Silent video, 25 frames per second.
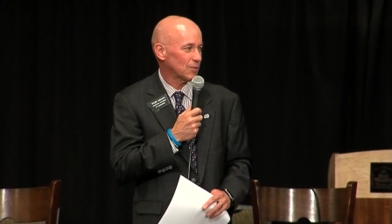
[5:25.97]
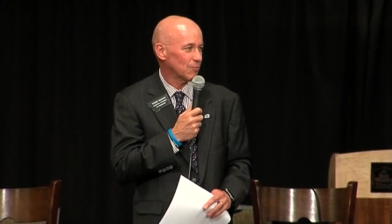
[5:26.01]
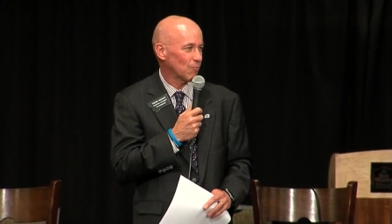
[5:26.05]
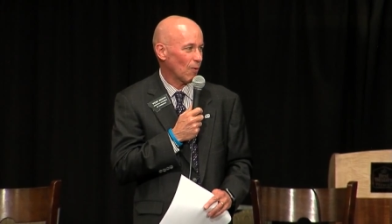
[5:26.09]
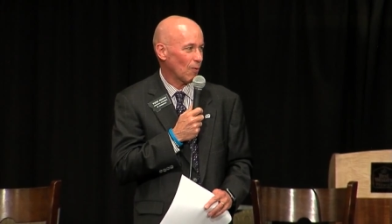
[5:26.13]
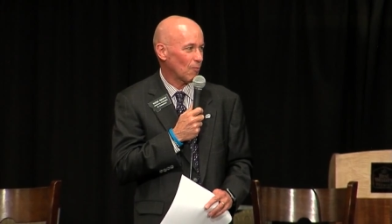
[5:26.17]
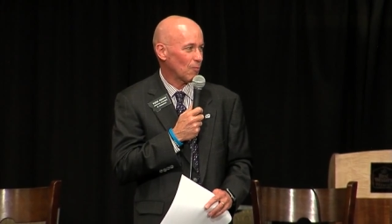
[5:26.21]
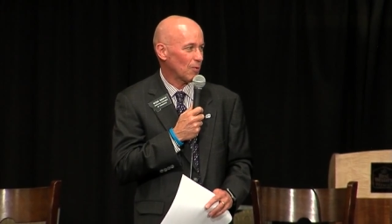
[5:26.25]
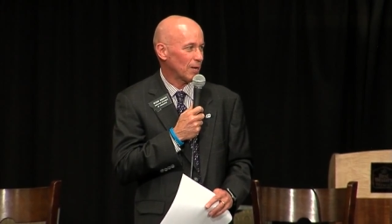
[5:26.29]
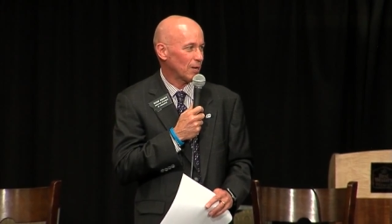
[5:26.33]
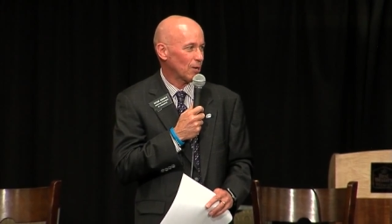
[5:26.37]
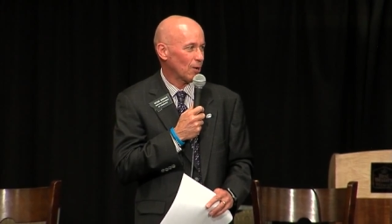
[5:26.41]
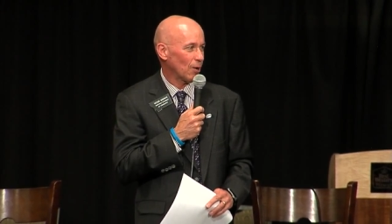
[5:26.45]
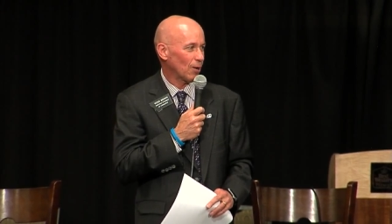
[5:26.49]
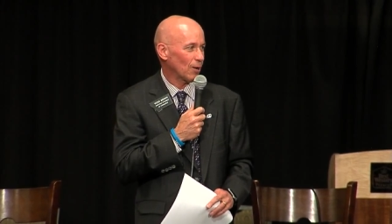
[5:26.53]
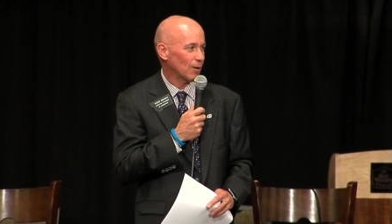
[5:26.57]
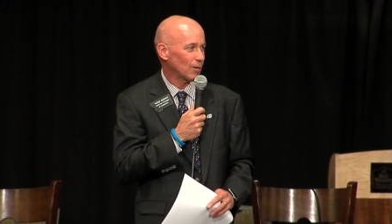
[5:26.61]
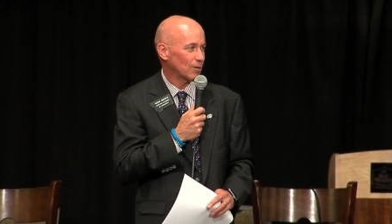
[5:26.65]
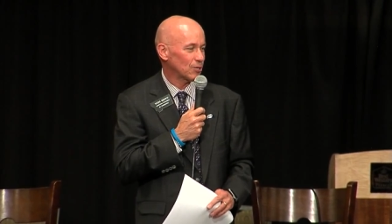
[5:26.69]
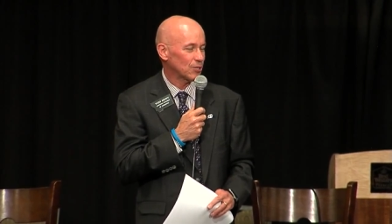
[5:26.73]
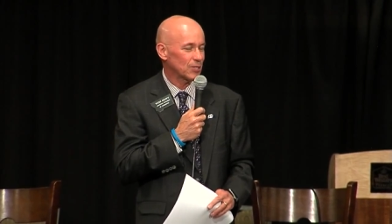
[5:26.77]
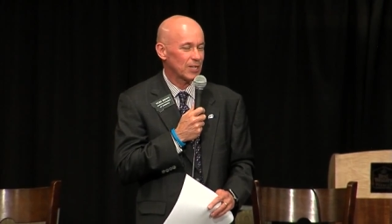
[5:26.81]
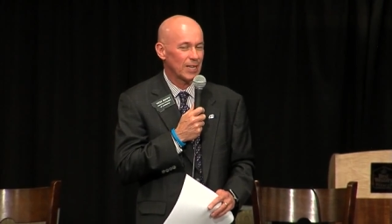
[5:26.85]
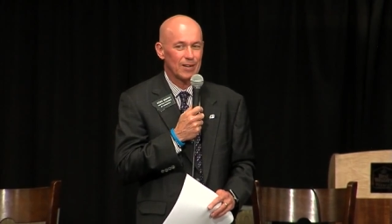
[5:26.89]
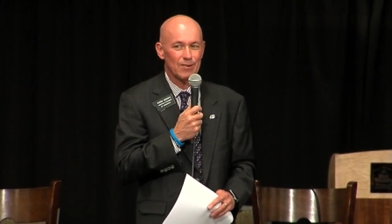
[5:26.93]
what we call
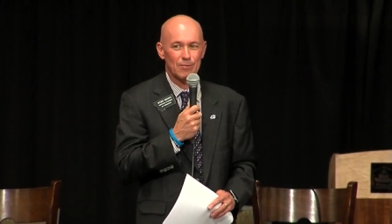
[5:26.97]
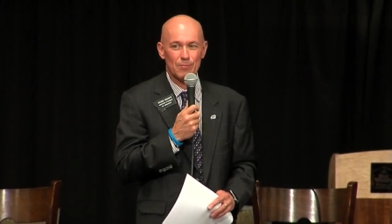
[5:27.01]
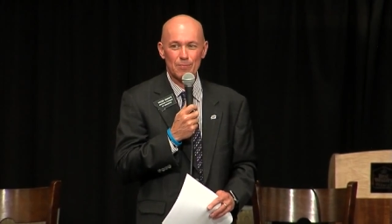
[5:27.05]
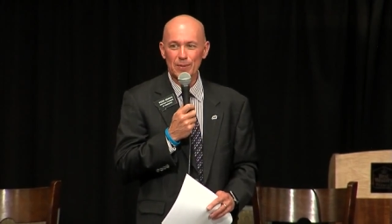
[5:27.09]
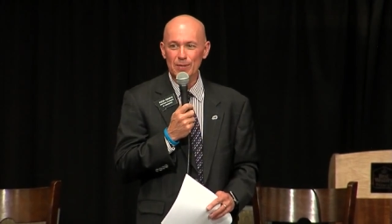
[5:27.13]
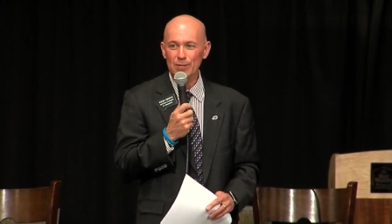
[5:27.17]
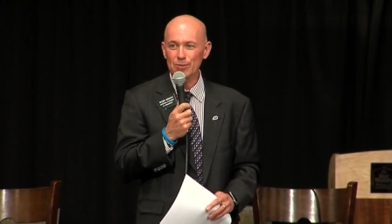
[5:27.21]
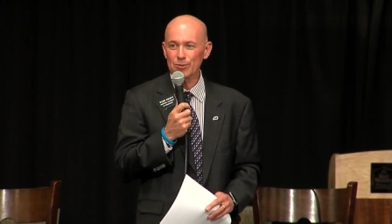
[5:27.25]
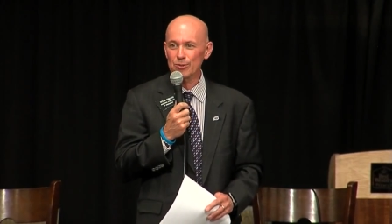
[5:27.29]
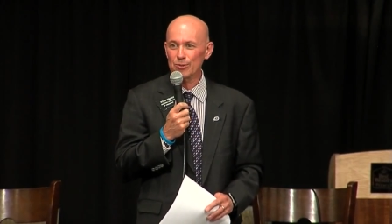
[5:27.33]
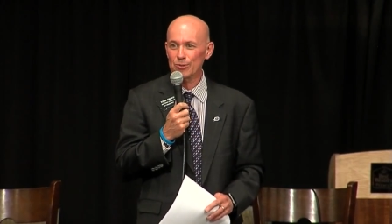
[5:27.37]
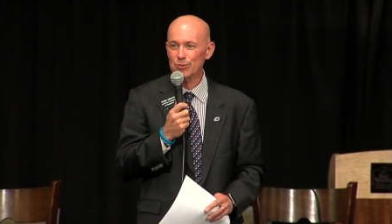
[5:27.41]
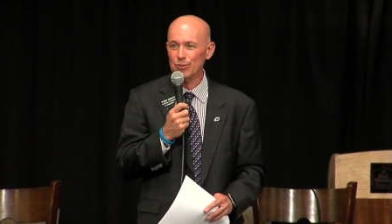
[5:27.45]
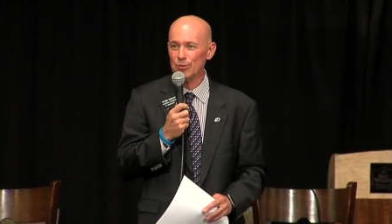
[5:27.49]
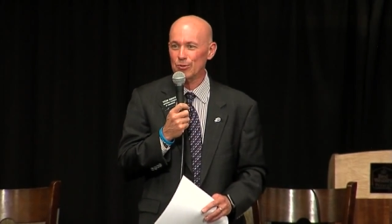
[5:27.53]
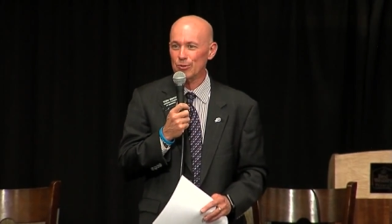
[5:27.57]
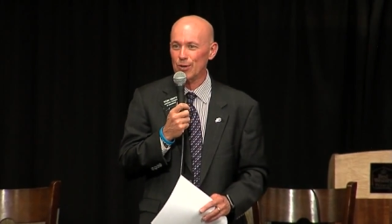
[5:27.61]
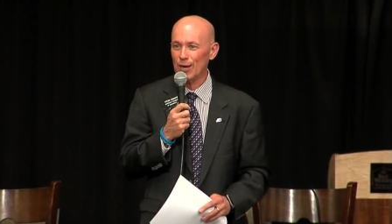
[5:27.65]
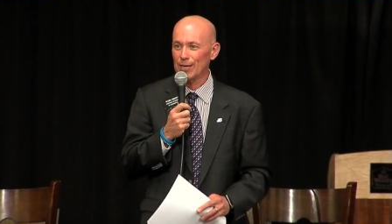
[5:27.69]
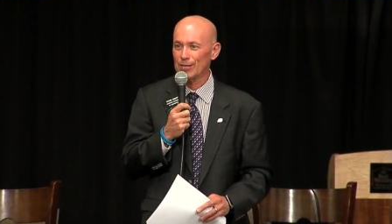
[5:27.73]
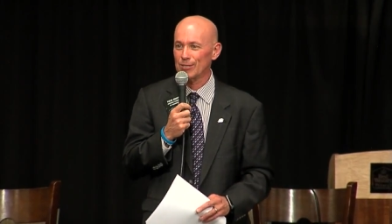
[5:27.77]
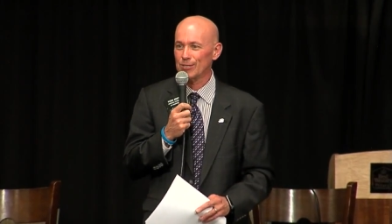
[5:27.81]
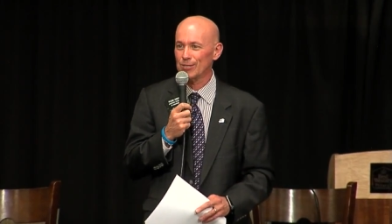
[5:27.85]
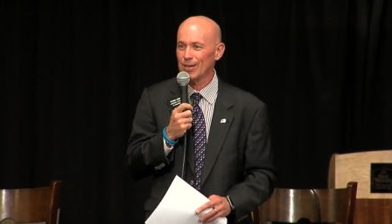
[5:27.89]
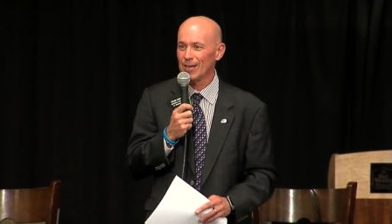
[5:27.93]
our State of Business
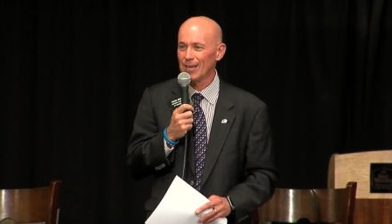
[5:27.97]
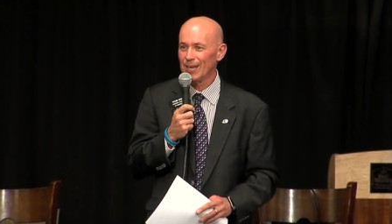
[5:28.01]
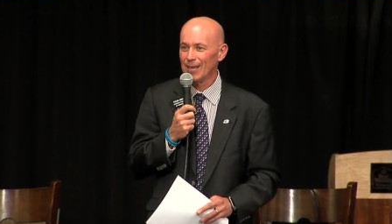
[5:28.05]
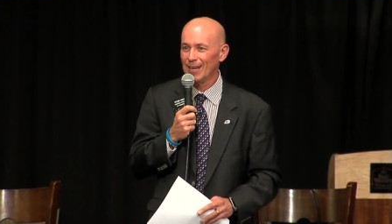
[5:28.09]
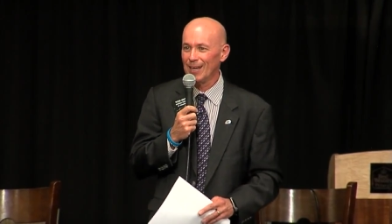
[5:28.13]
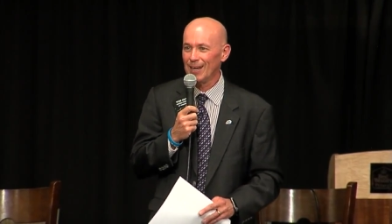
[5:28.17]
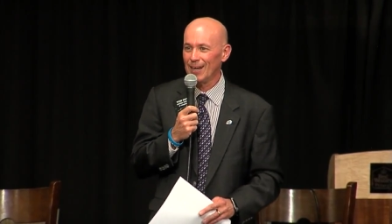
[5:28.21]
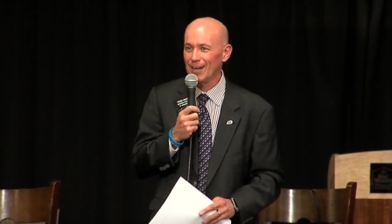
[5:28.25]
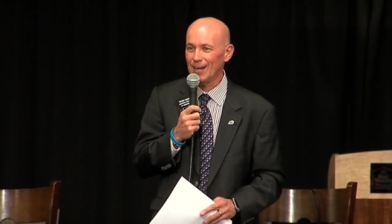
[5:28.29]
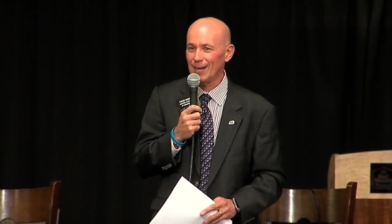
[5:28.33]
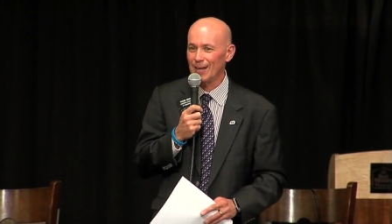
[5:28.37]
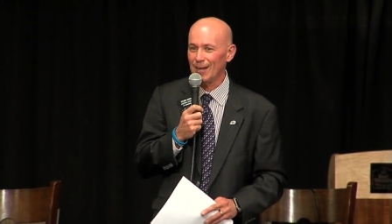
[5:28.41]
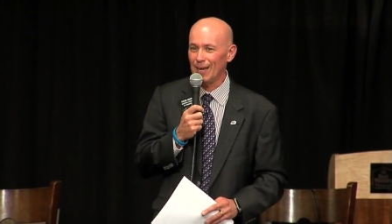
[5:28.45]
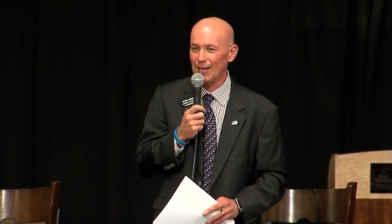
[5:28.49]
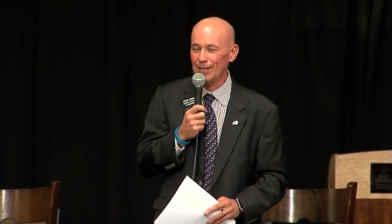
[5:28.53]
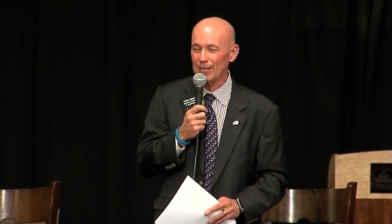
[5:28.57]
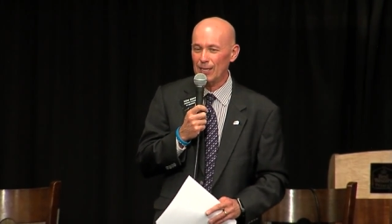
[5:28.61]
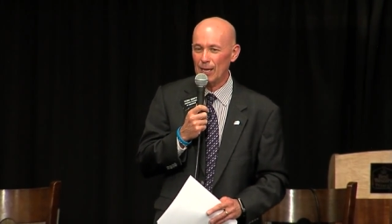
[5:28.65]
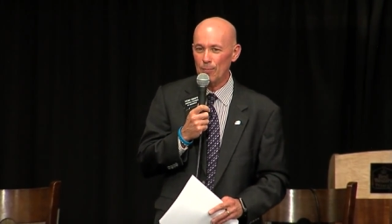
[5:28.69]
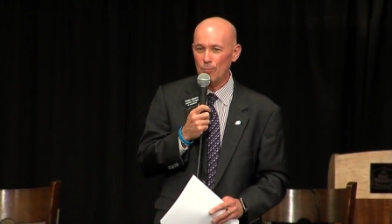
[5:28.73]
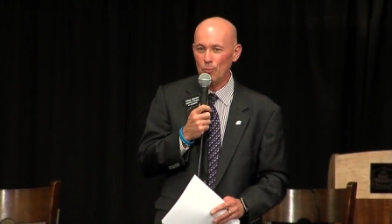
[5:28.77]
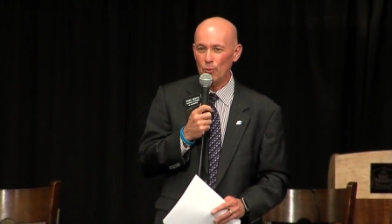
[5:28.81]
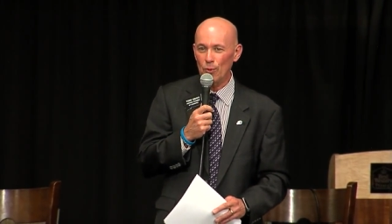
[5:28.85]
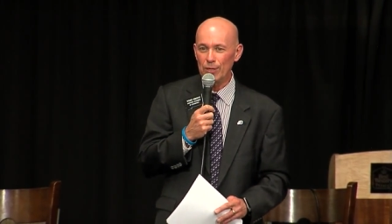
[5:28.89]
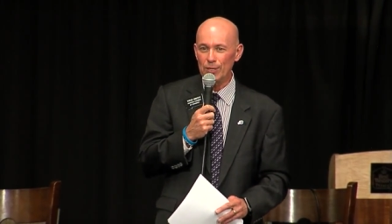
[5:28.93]
address at
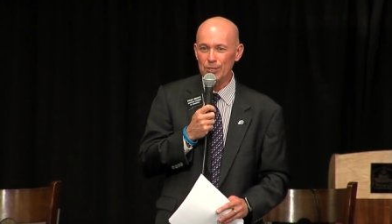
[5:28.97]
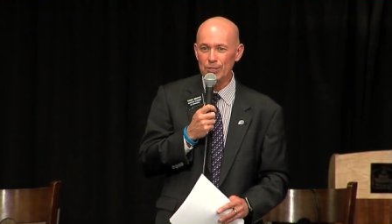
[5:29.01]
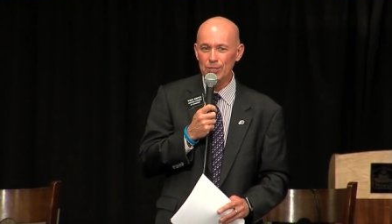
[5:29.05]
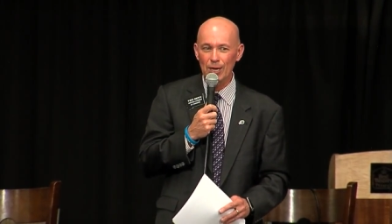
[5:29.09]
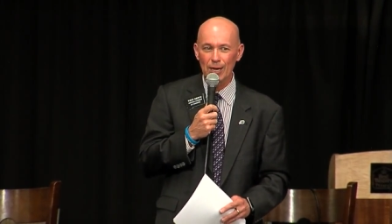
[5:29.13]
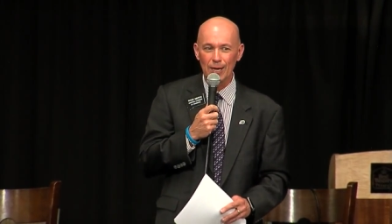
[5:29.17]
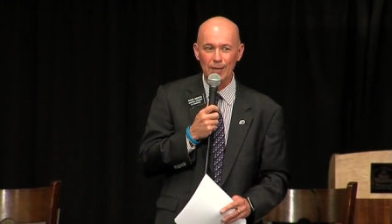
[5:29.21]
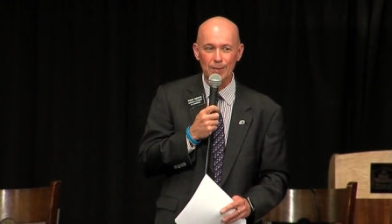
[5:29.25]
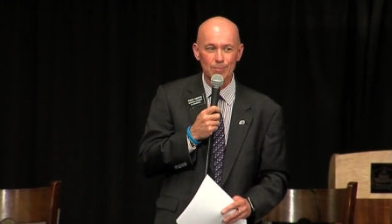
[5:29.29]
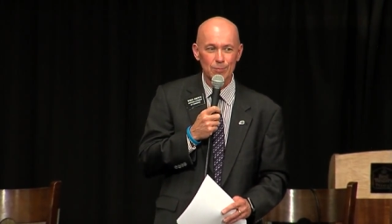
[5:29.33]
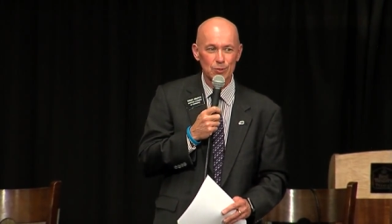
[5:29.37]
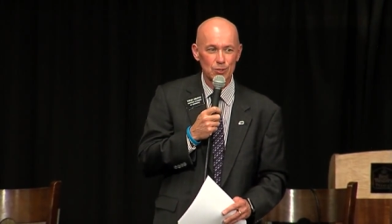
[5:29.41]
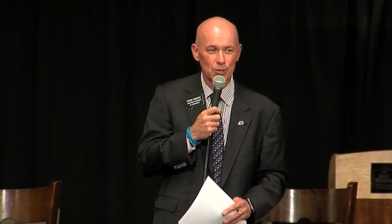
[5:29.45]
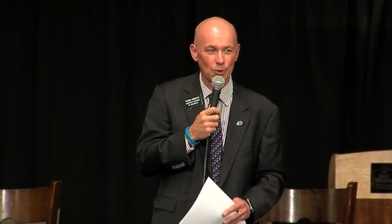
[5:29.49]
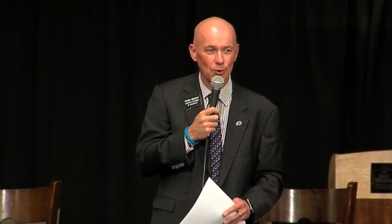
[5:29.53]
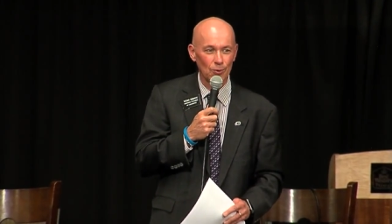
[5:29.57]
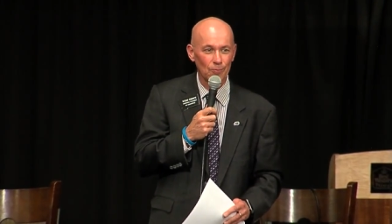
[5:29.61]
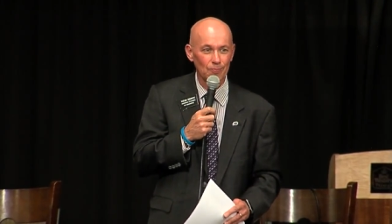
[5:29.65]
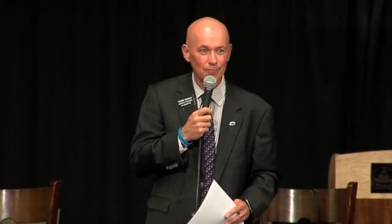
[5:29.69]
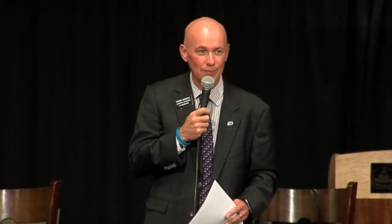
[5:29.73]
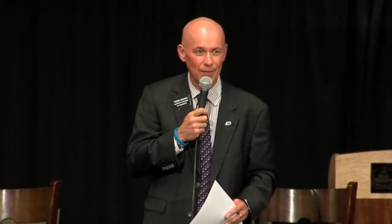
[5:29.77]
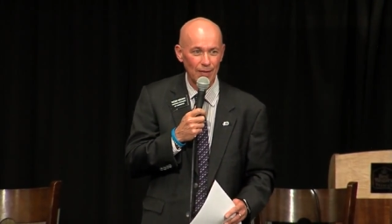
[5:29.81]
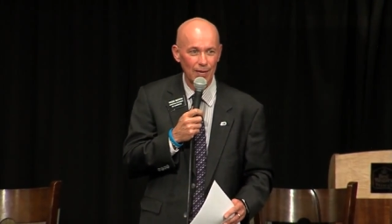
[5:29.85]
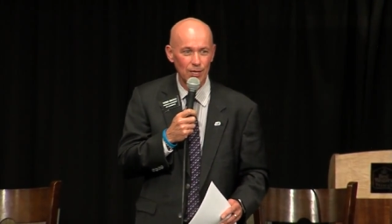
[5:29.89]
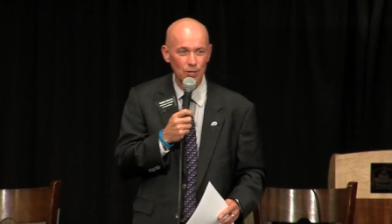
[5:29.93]
that point in time. So
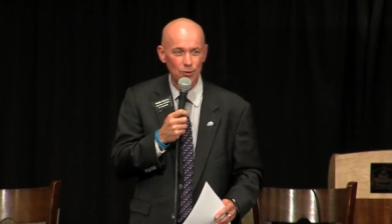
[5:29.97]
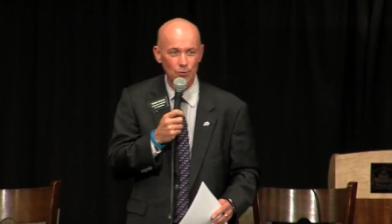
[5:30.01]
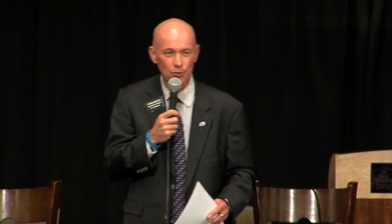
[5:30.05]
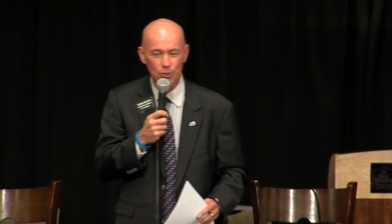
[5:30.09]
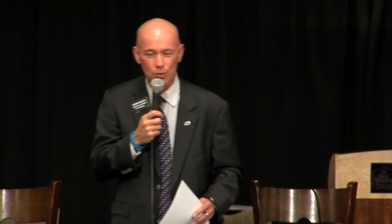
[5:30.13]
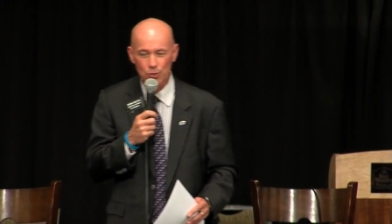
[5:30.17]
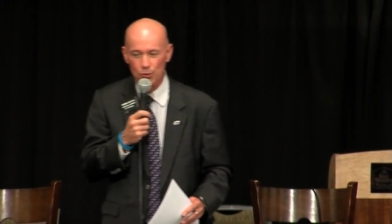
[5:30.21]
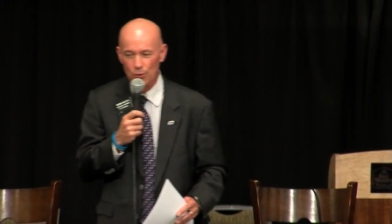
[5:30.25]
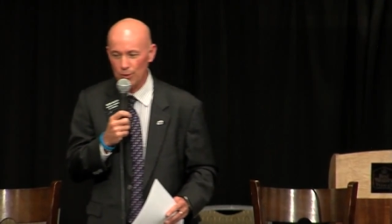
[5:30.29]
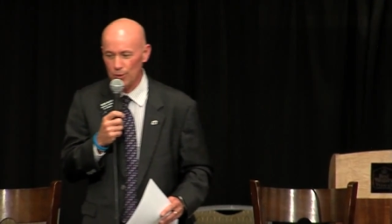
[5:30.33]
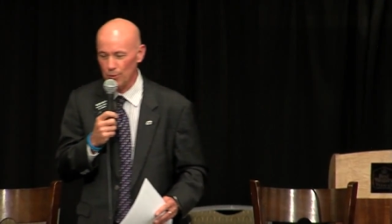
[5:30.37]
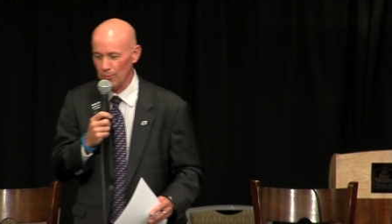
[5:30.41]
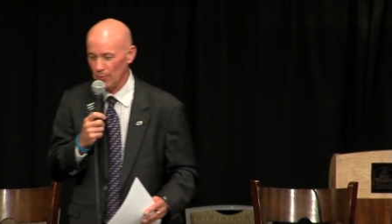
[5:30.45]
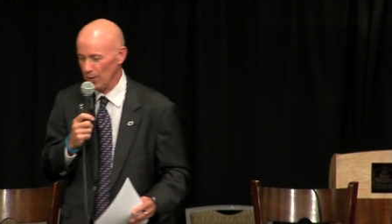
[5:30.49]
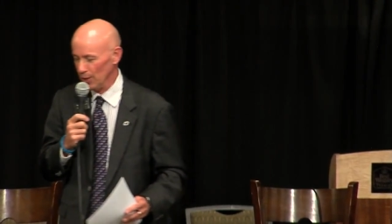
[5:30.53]
thank you. Enjoy the